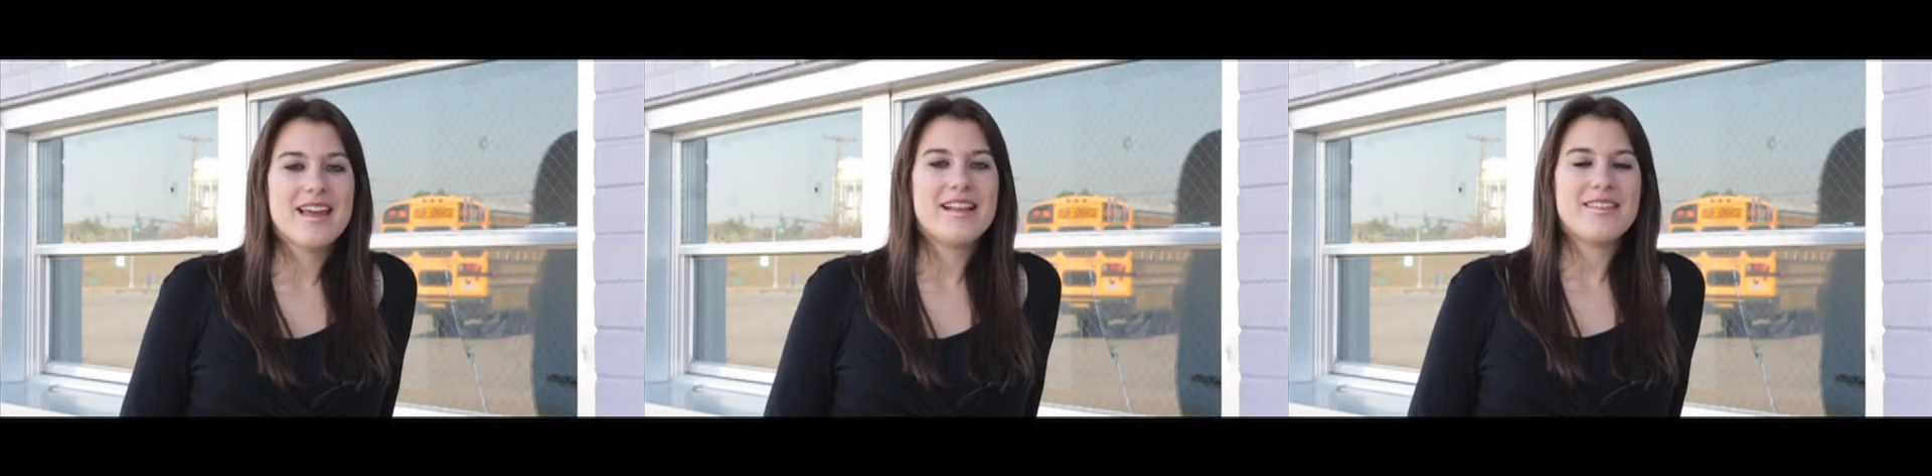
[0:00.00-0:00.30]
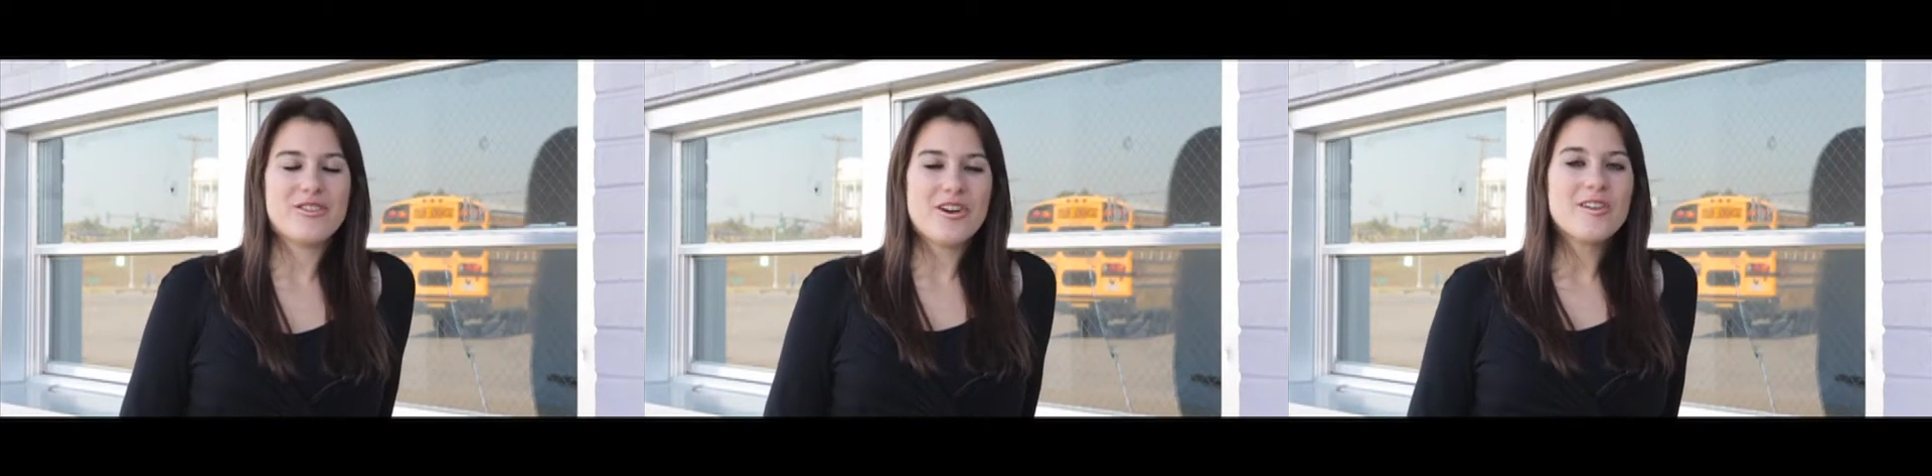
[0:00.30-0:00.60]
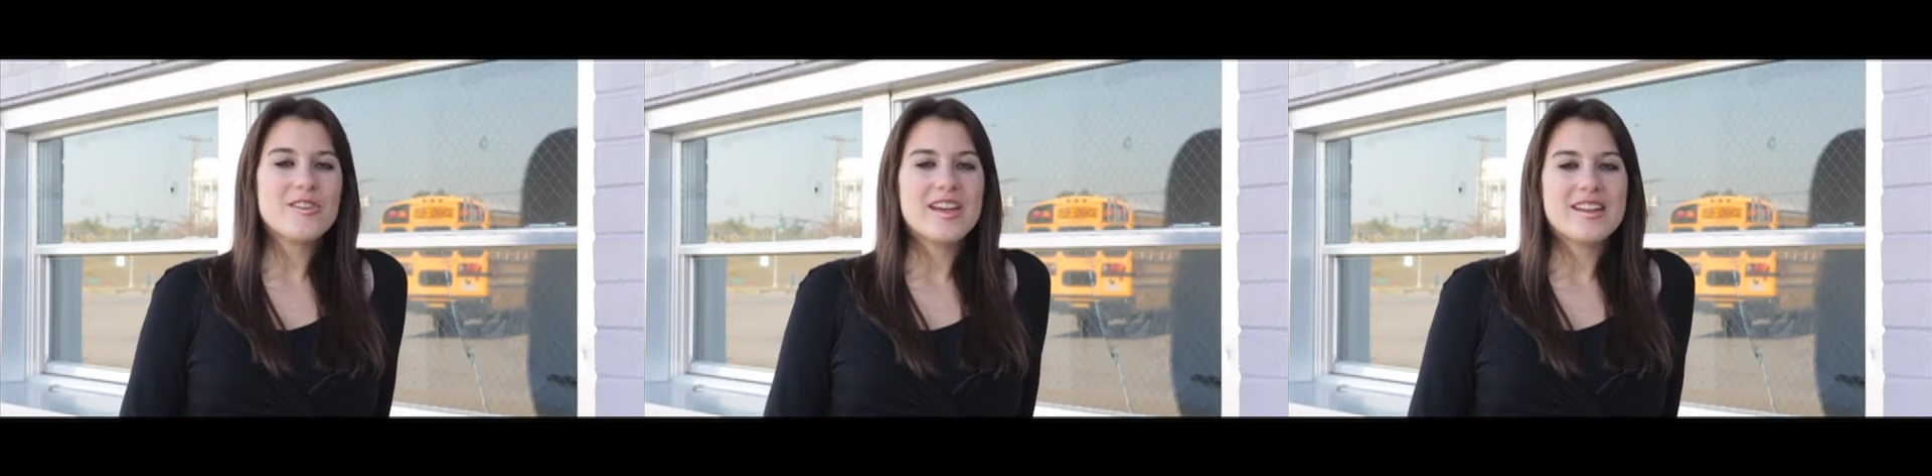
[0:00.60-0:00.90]
as the
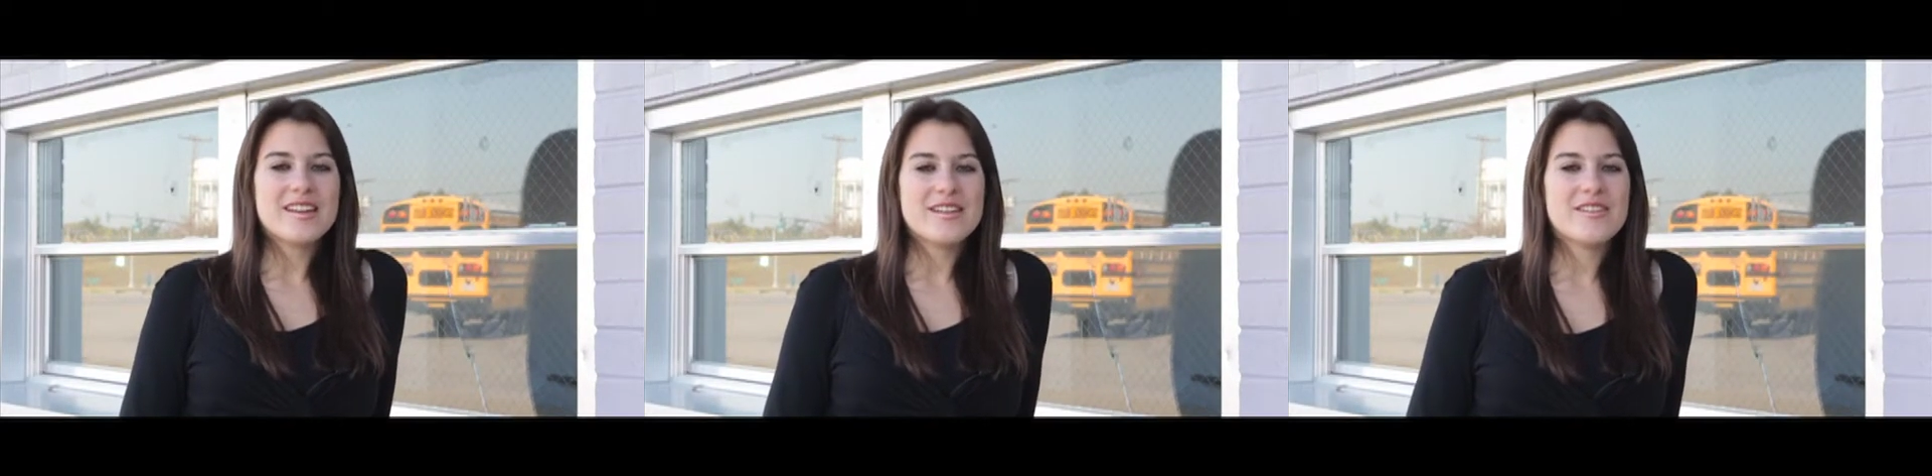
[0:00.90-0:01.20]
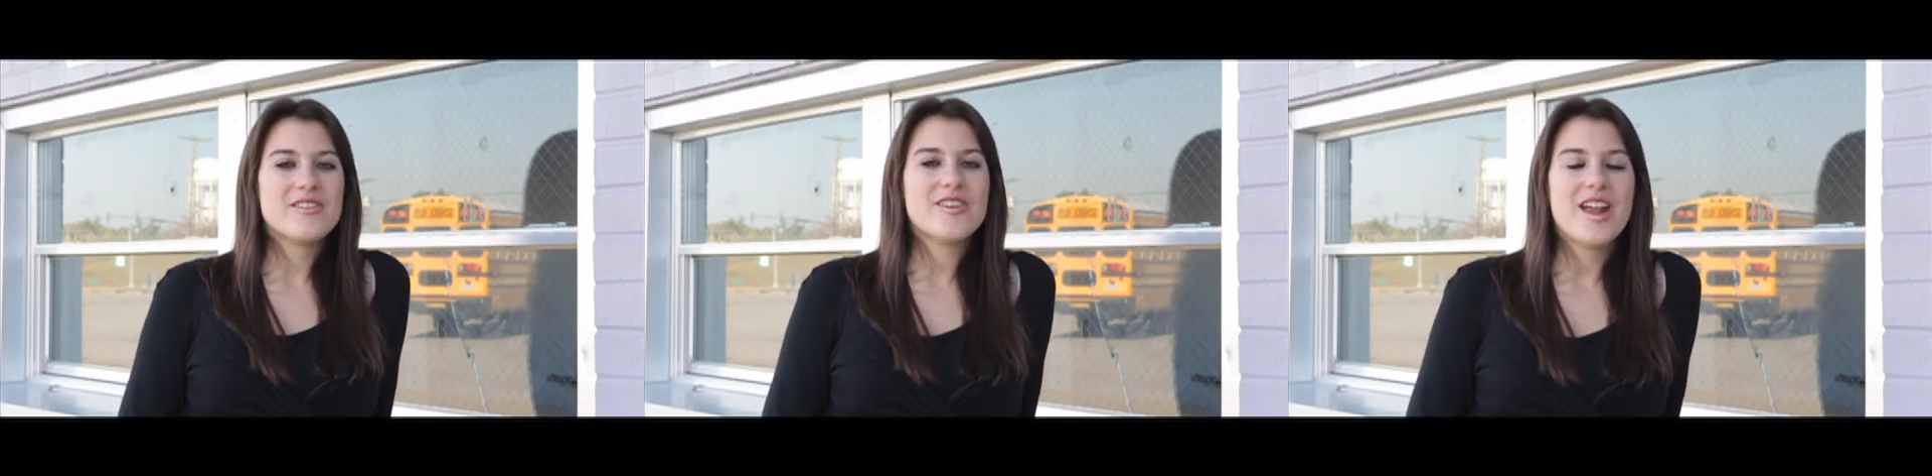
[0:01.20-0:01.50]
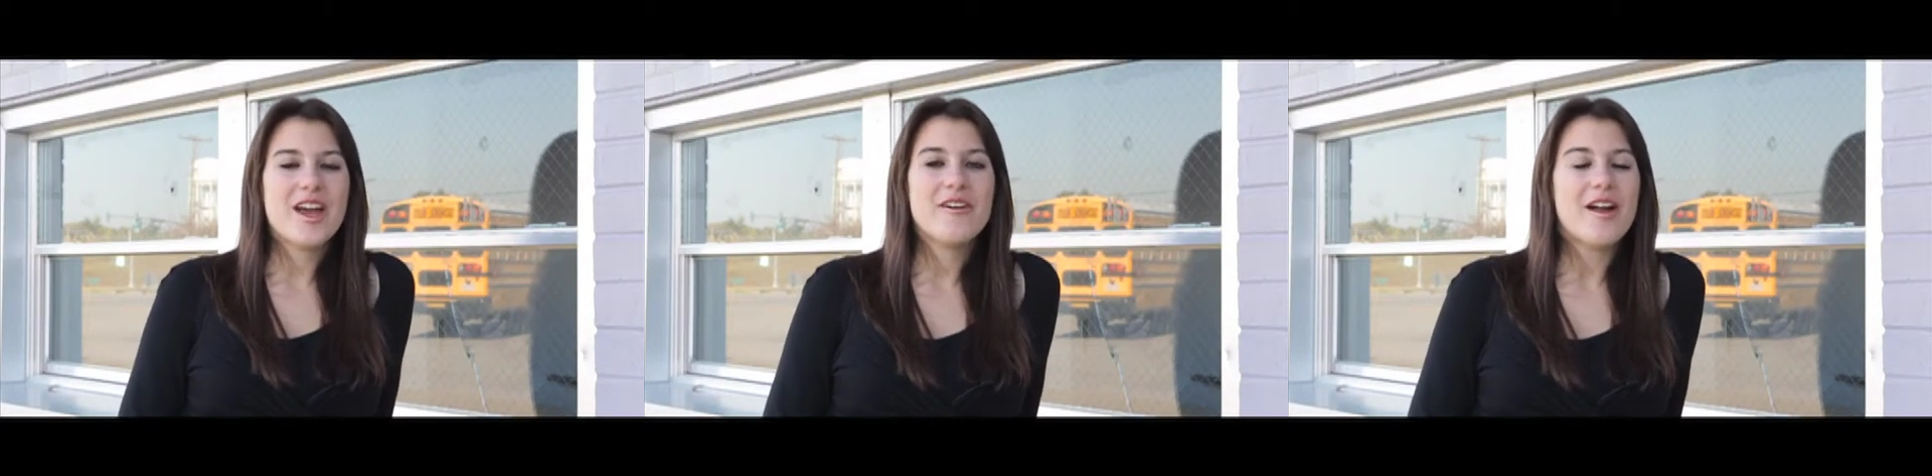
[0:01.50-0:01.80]
Charging Indians shut out